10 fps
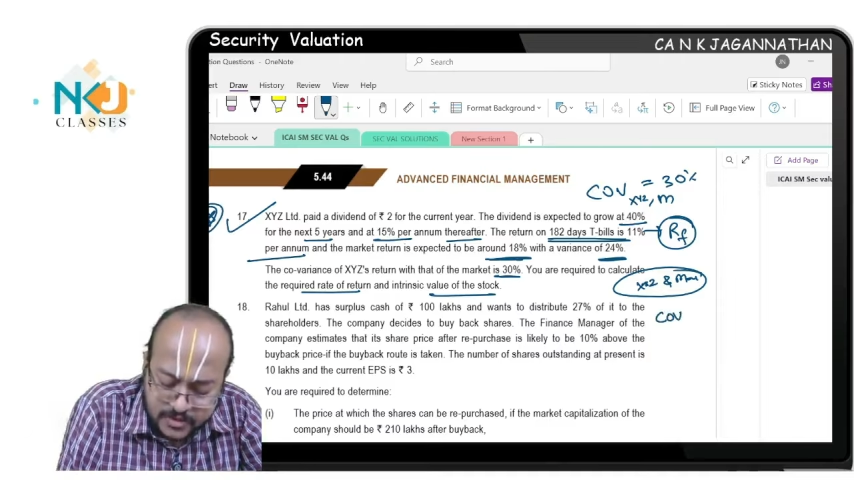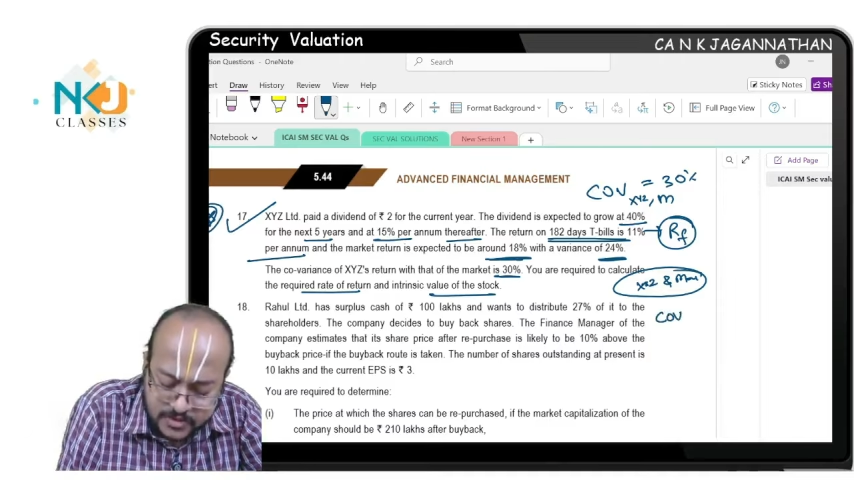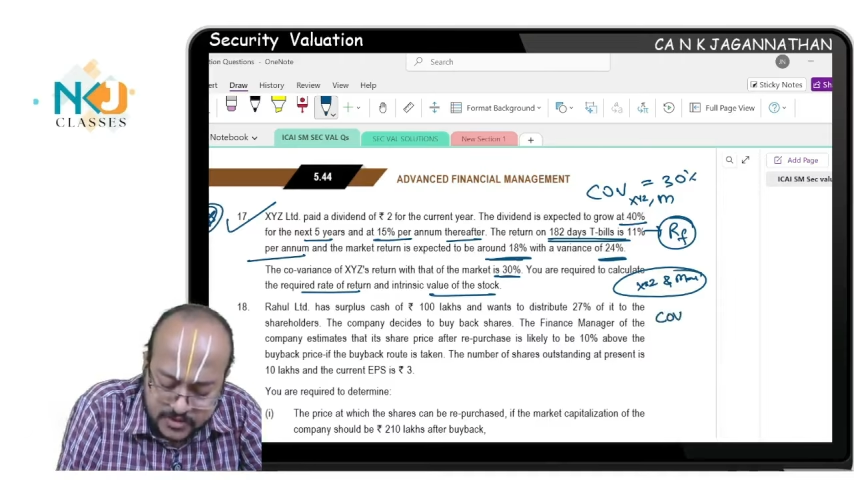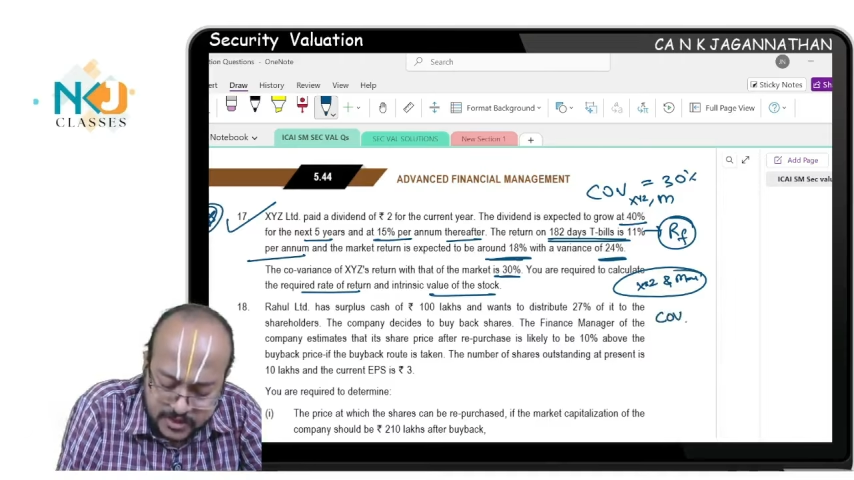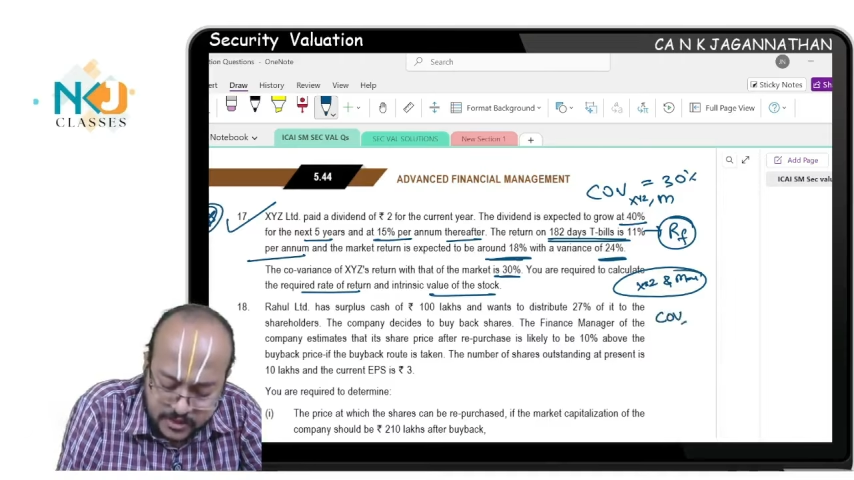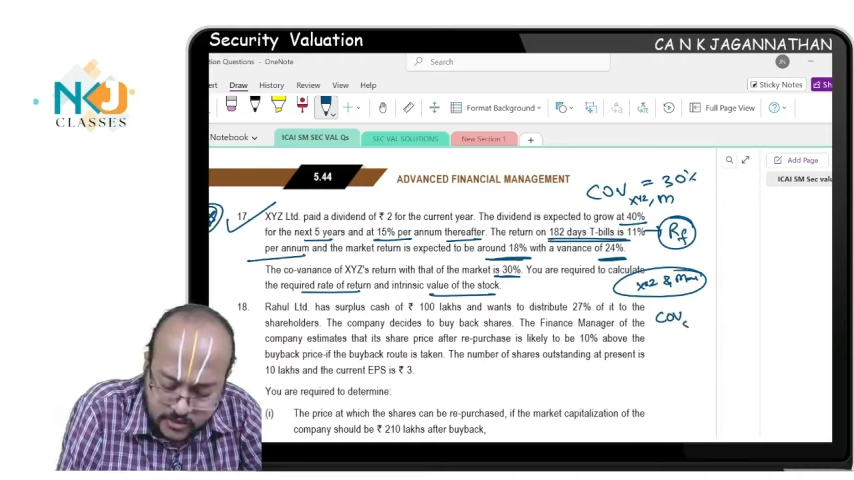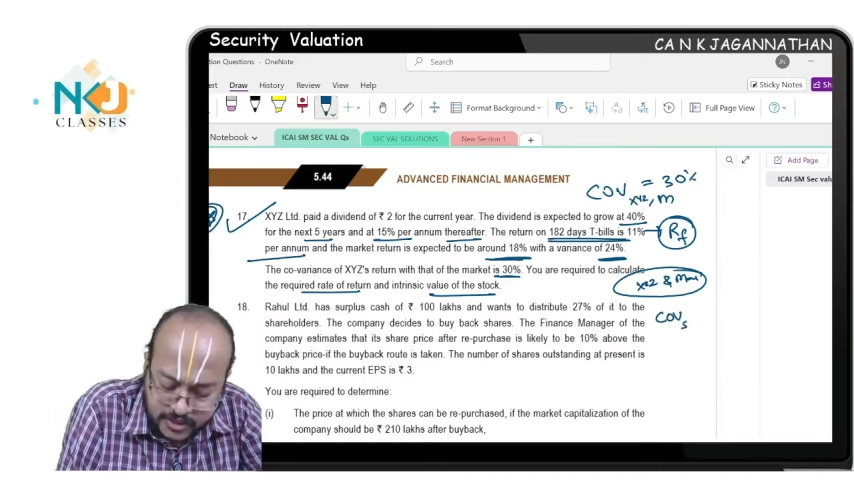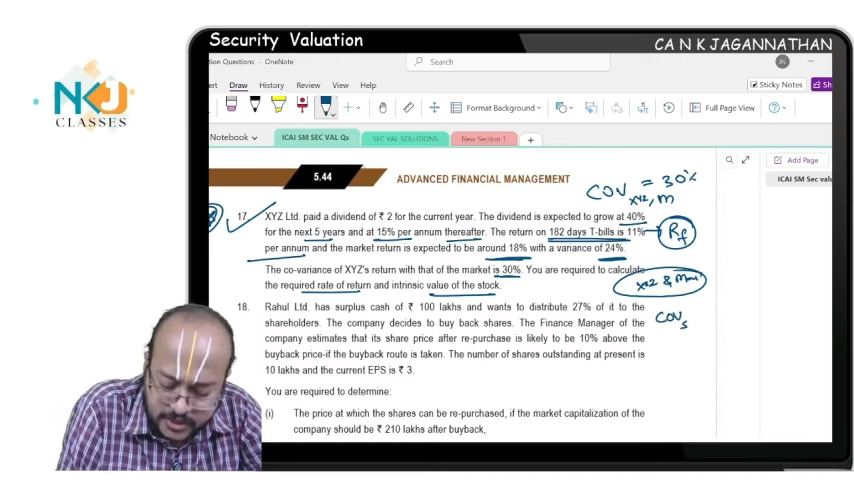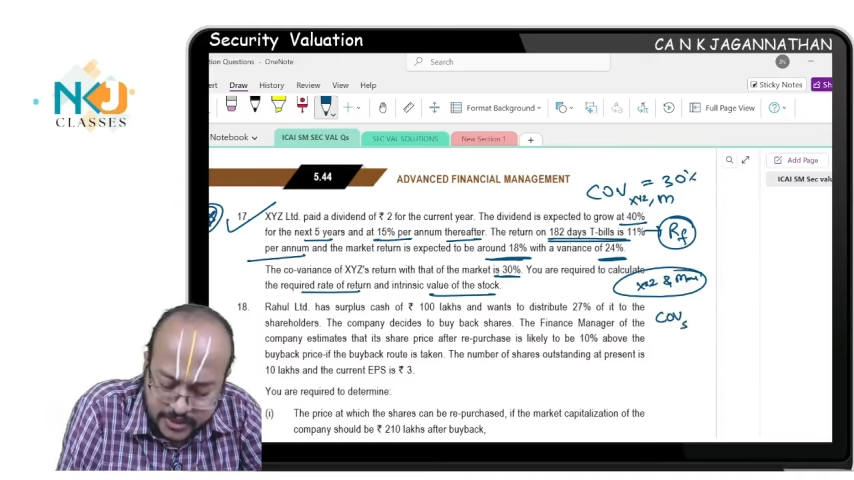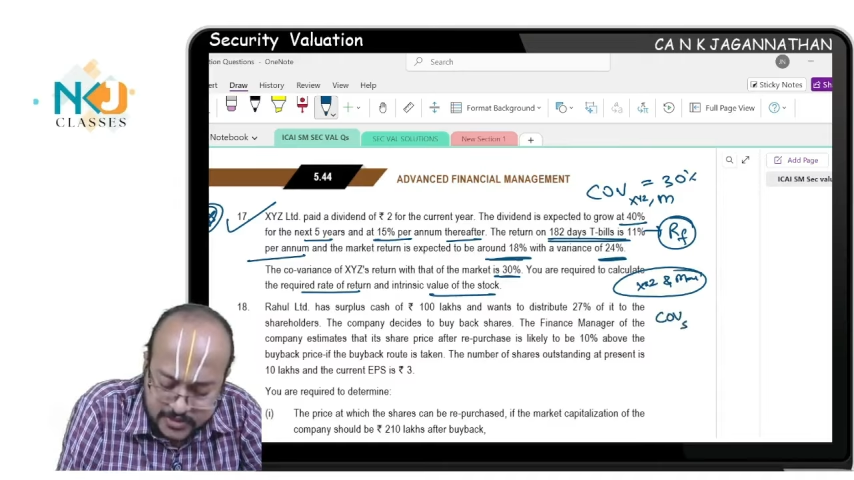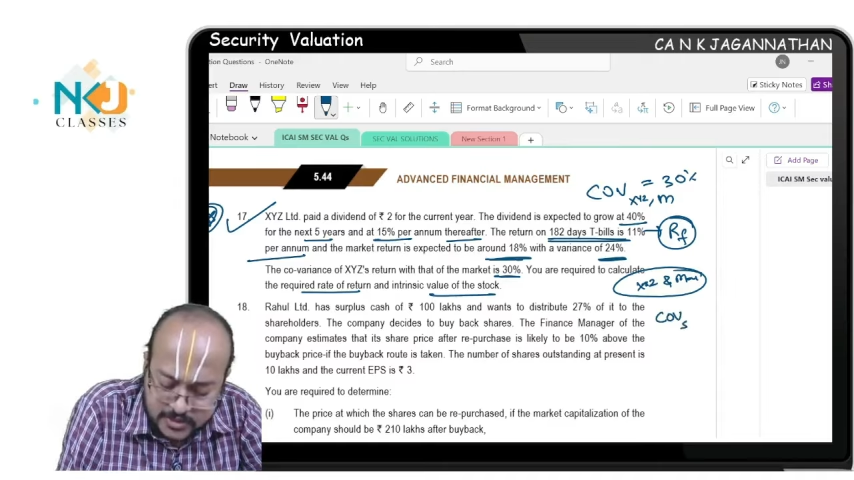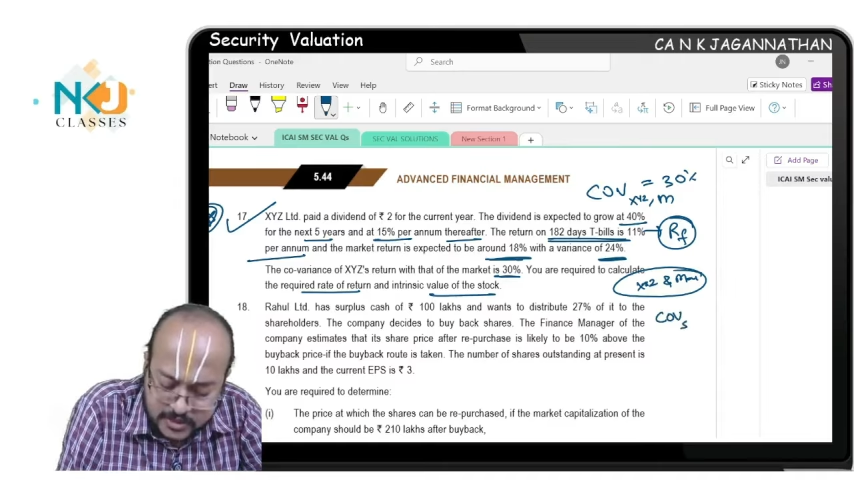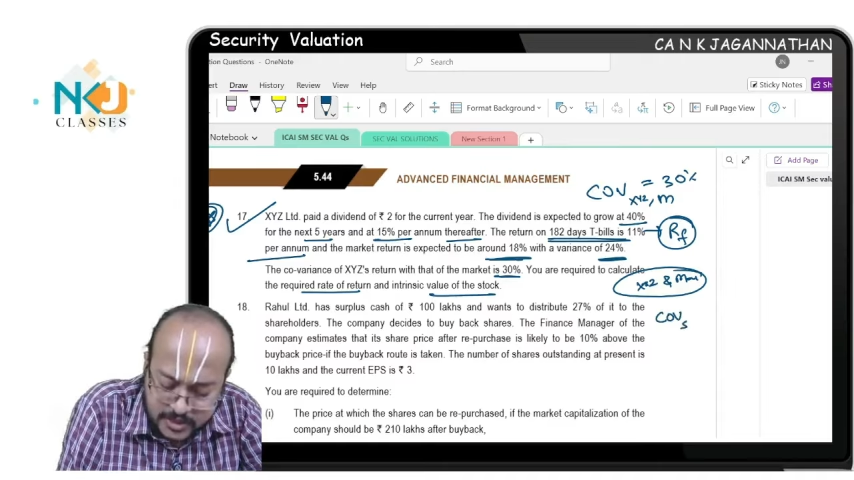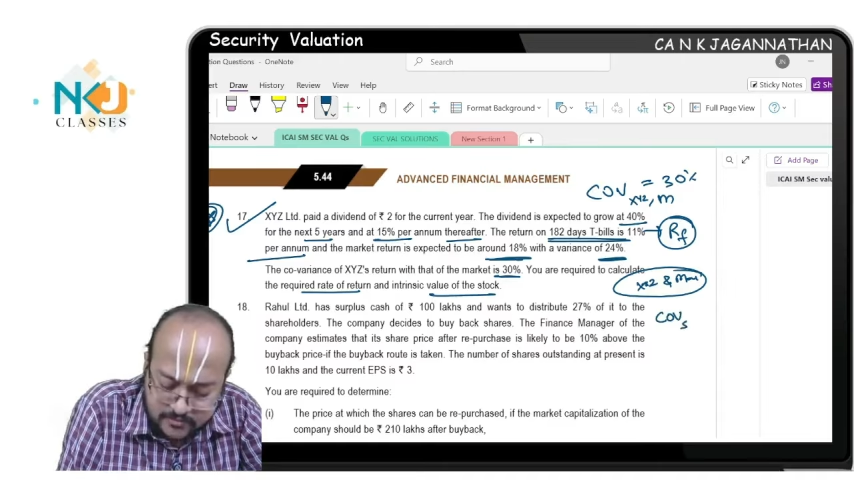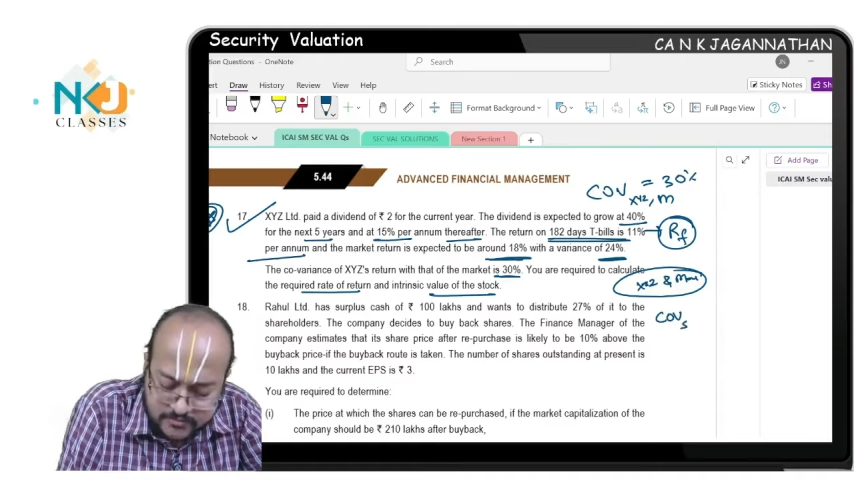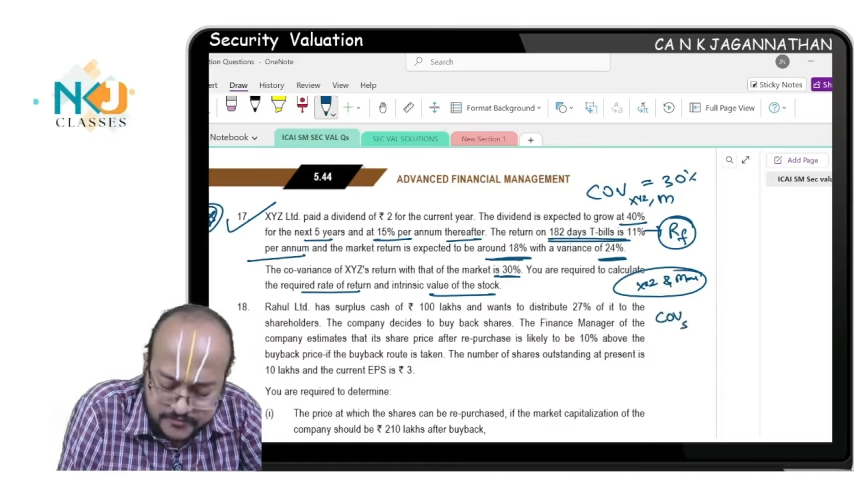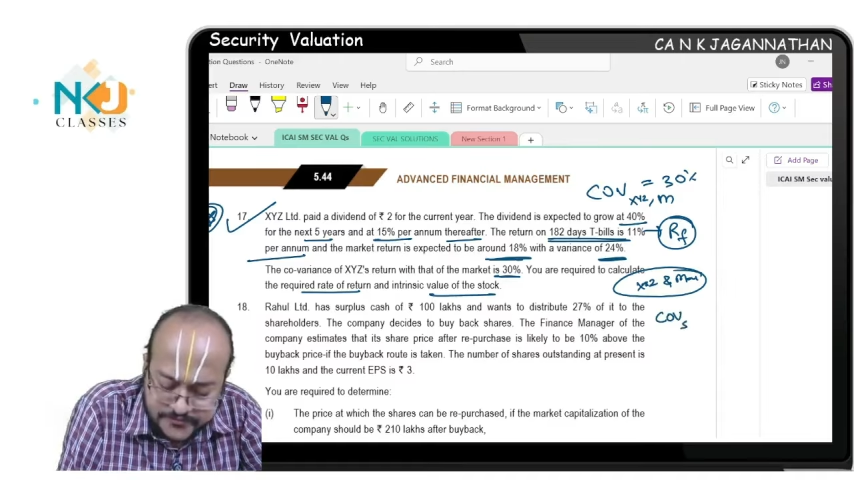security S and M.